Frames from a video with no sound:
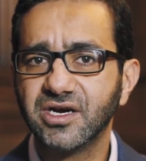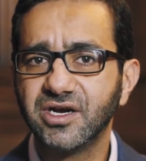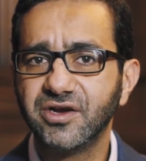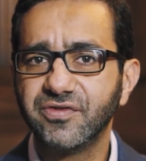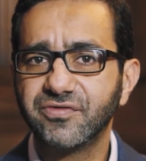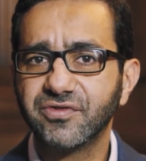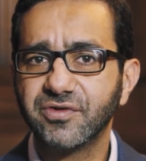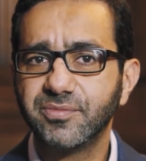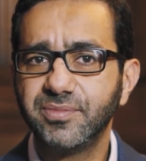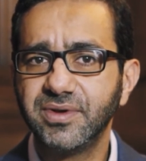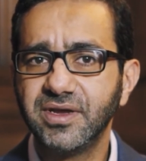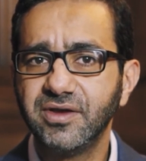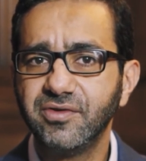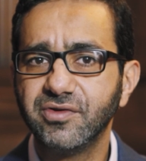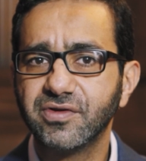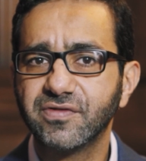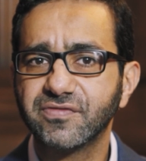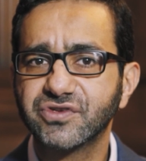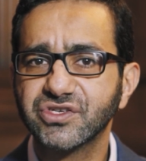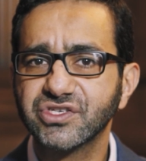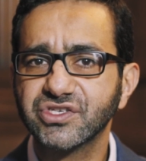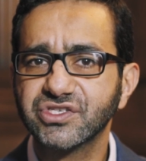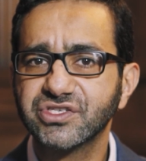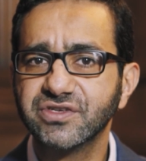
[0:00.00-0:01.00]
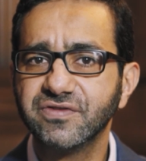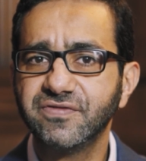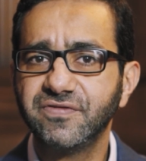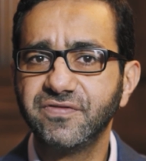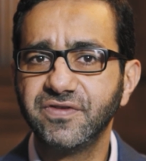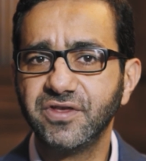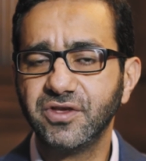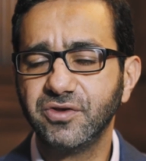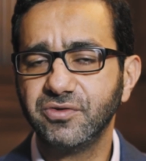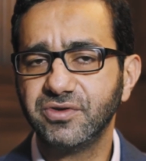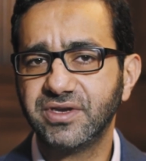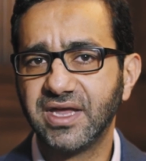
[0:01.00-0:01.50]
over a period of just a
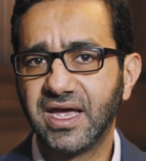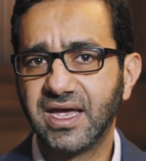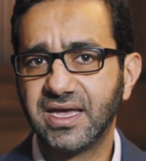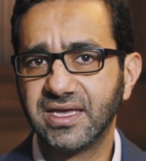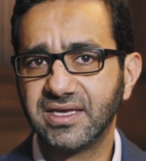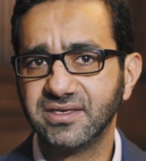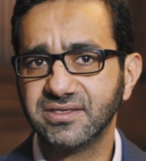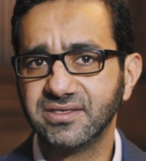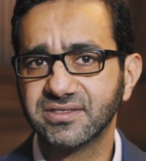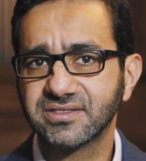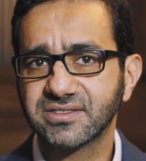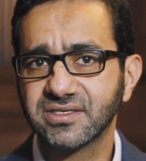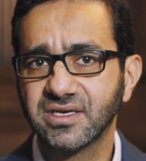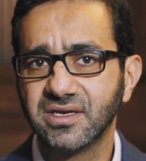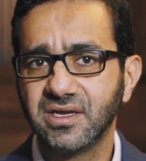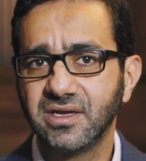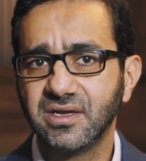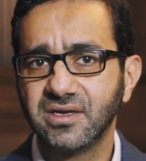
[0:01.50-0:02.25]
few days.